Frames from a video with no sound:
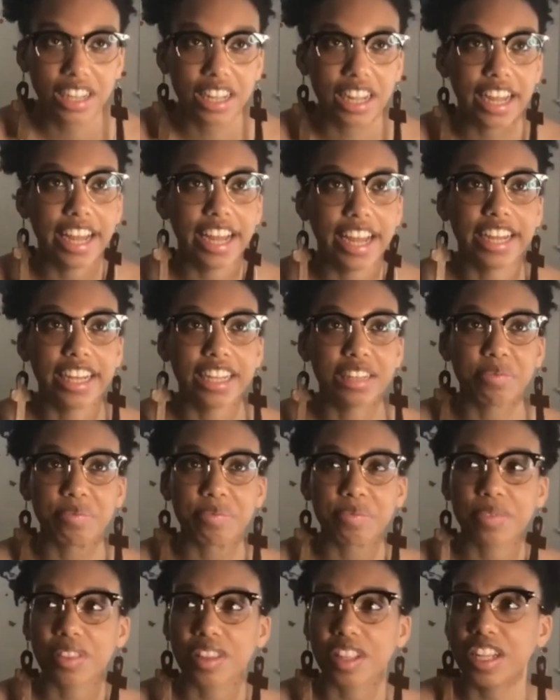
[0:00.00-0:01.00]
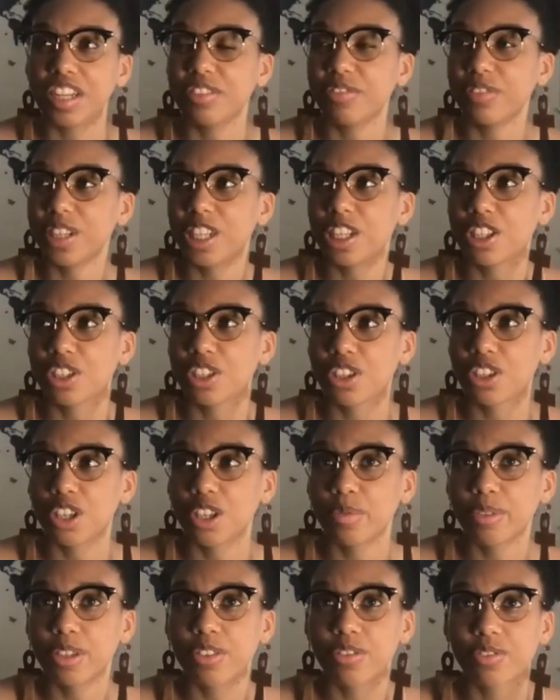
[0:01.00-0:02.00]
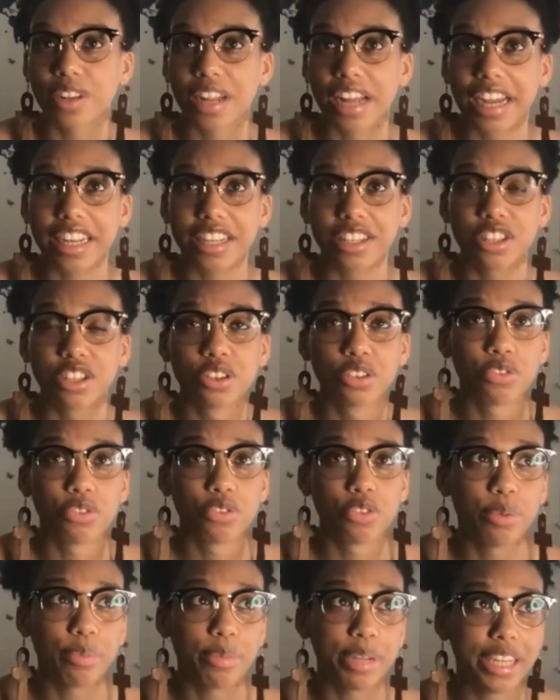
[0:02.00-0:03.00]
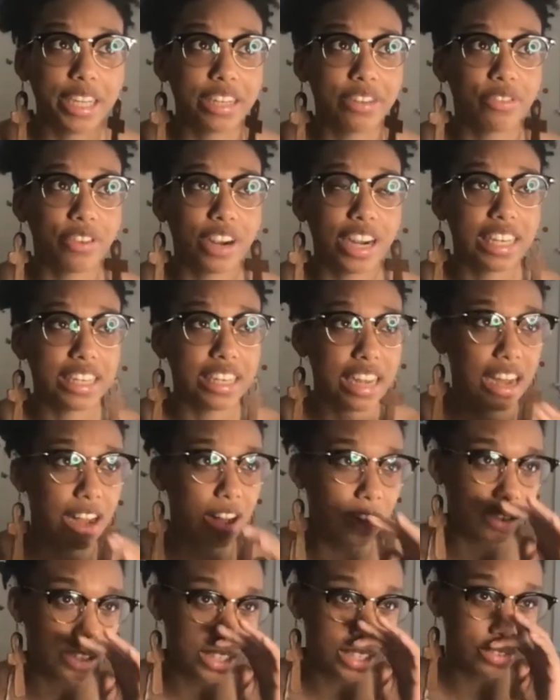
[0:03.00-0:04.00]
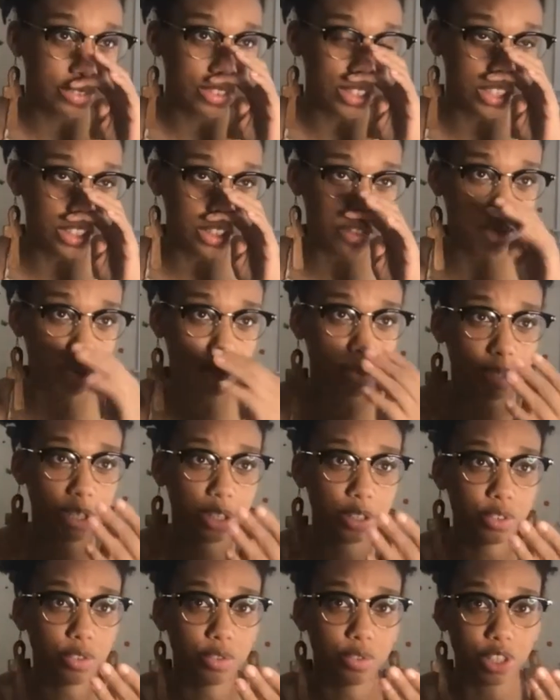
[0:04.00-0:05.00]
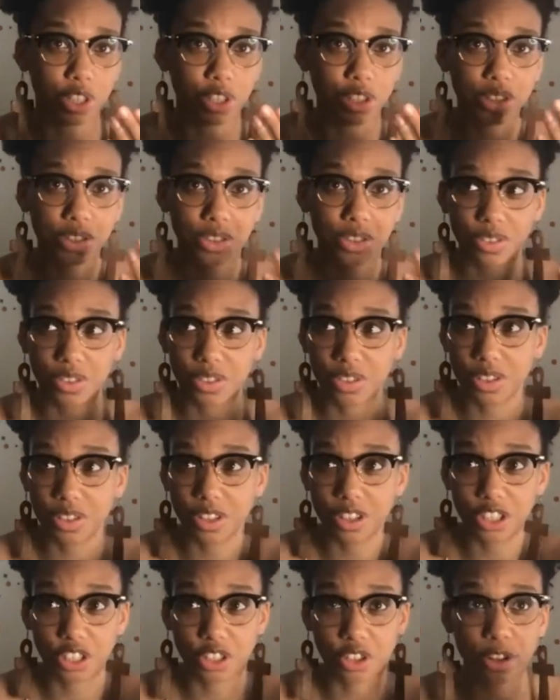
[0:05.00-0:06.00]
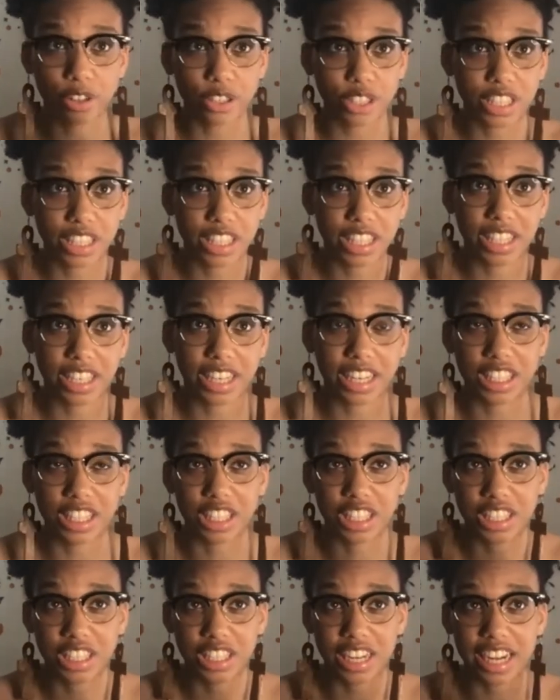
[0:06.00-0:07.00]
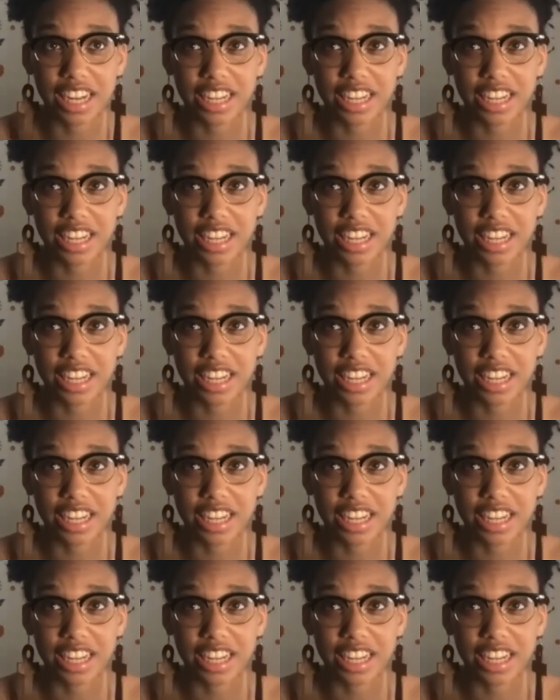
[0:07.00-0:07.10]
And even in terms of like the woman right now, there was this woman who was assaulted and she